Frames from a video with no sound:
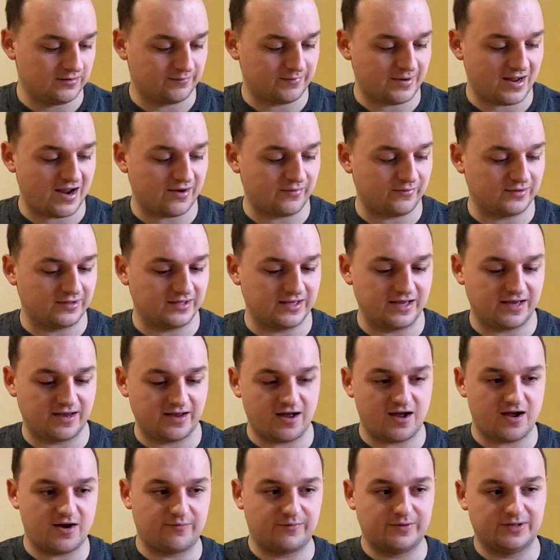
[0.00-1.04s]
Apparently you
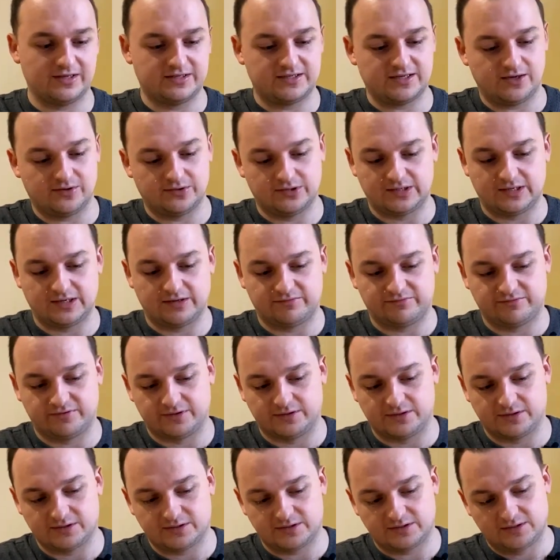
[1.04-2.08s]
can't really tell the
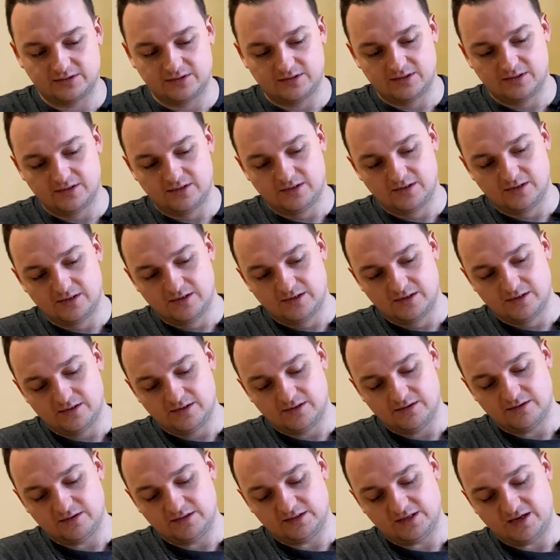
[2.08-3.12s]
difference.
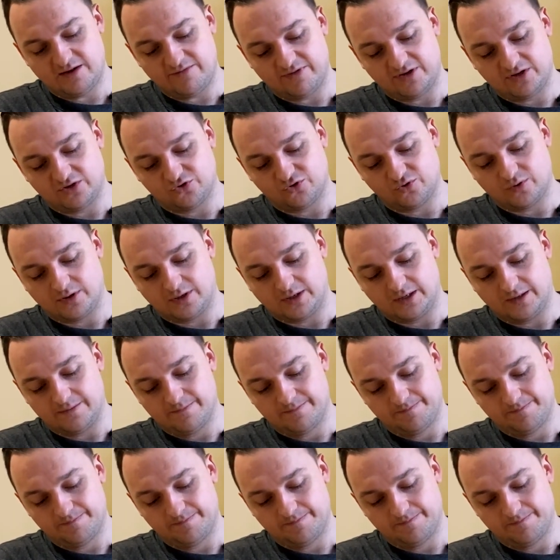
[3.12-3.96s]
Let's give it a try.